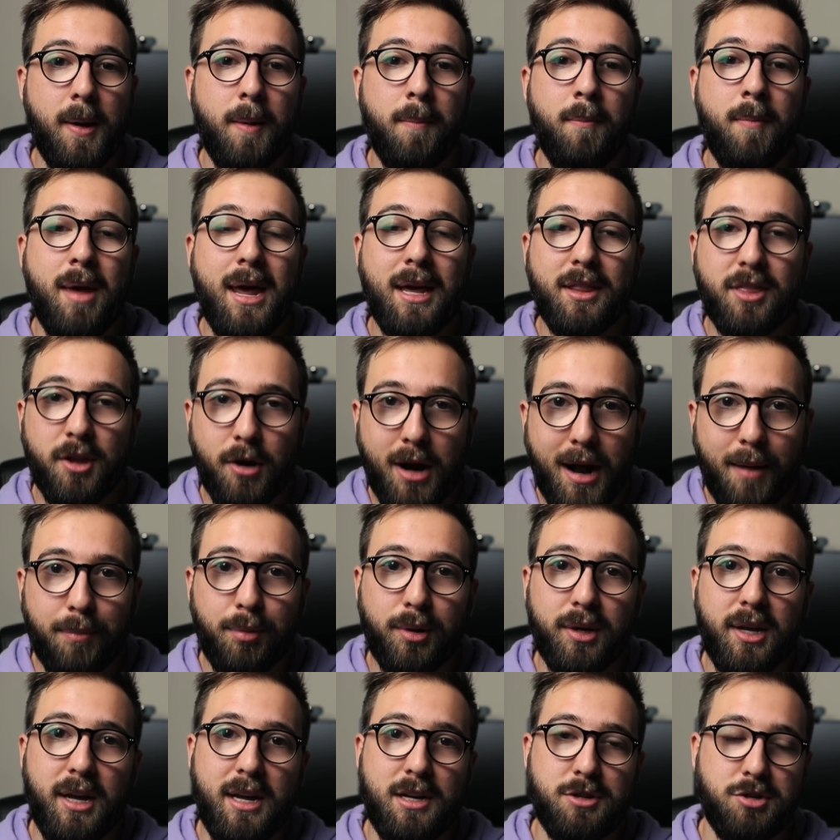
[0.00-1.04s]
make their
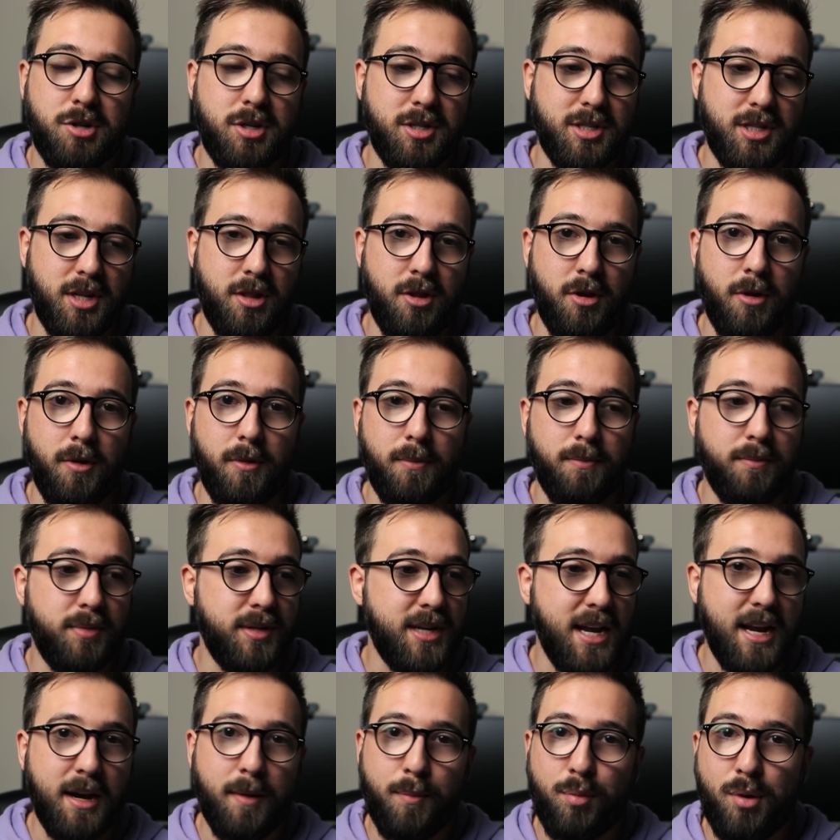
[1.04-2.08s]
applications and their
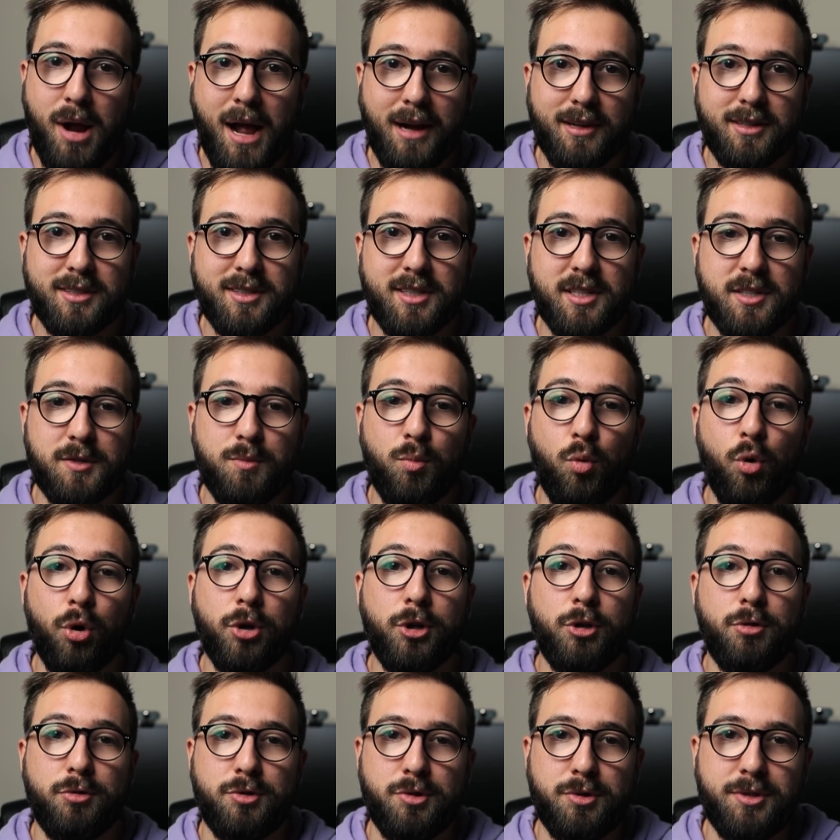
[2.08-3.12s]
data practices more
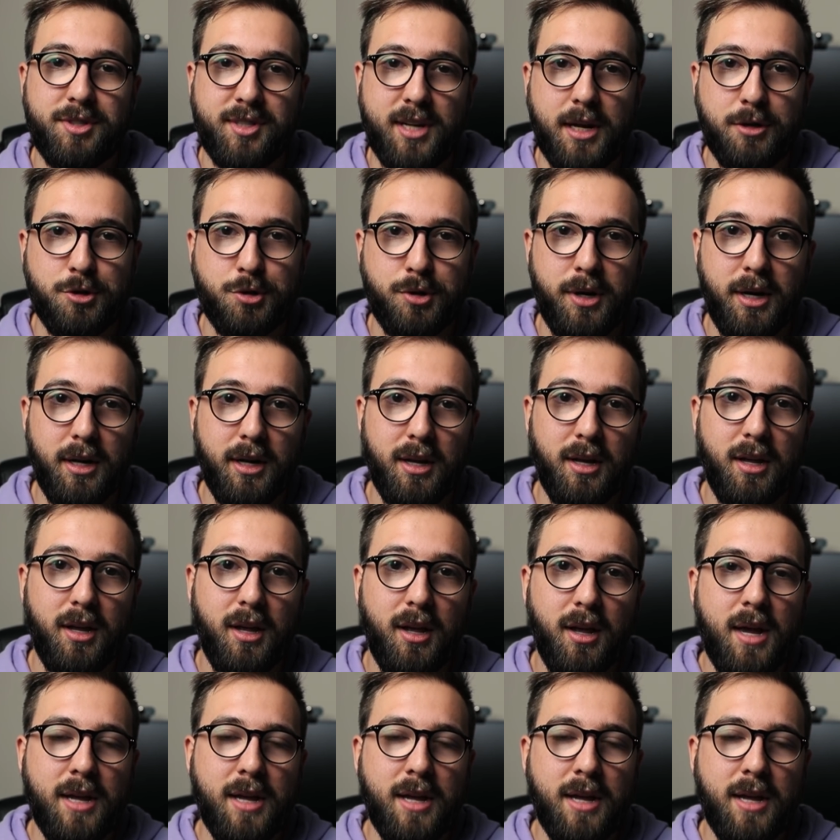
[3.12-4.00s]
user-centric,